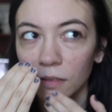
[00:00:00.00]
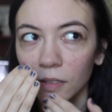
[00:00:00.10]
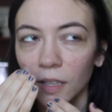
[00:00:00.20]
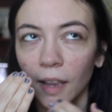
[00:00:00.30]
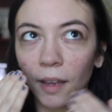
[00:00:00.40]

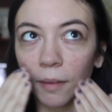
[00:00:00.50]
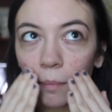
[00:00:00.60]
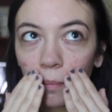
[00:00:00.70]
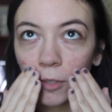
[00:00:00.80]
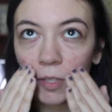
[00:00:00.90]
Yeah,
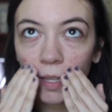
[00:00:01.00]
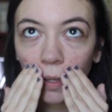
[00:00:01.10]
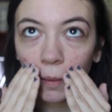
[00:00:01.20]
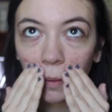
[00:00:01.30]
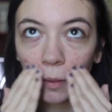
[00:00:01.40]
just like
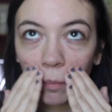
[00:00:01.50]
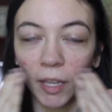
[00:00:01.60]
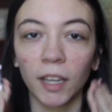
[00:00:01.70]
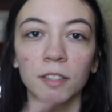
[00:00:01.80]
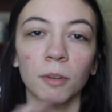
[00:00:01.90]
a little bit.
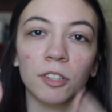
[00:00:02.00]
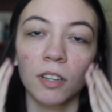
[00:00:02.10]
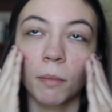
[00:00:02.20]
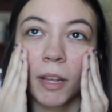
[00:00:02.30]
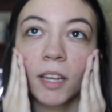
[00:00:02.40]
I swatched it
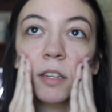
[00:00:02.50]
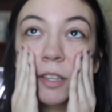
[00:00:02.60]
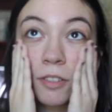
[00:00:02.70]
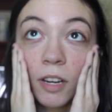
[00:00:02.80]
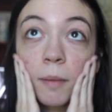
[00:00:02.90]
on my hand
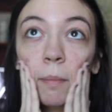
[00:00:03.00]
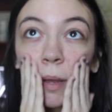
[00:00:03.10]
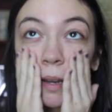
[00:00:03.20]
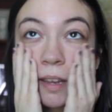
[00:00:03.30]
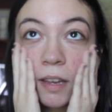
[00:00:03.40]
yesterday,
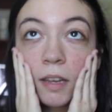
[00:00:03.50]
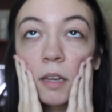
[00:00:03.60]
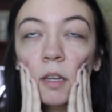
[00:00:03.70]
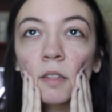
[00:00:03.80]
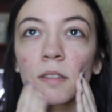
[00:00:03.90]
but
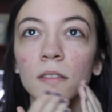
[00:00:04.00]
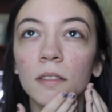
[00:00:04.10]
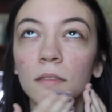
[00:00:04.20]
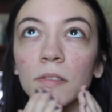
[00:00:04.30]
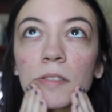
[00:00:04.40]
it's
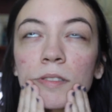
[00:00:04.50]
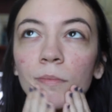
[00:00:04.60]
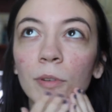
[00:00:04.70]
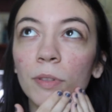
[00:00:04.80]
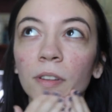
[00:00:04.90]

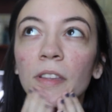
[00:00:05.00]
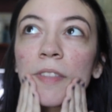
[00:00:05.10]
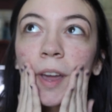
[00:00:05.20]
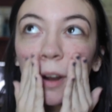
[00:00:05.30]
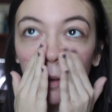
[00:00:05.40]
smoother than
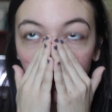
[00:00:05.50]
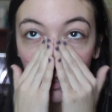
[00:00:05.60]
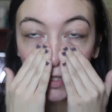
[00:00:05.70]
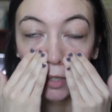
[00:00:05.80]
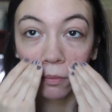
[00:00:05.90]
that. Oh, it
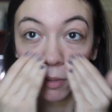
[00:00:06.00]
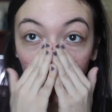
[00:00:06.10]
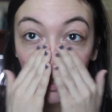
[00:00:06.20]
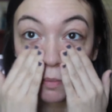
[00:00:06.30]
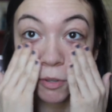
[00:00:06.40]
feels like
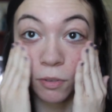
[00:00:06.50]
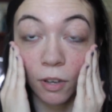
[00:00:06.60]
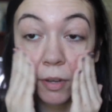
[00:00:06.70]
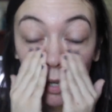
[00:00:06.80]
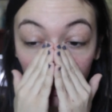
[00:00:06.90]
really smooth
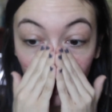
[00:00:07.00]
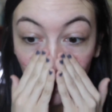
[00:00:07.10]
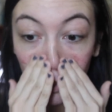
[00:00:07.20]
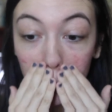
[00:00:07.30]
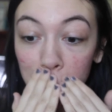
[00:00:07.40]
going on your
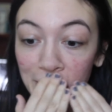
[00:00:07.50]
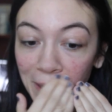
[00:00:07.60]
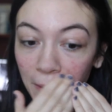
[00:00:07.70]
face.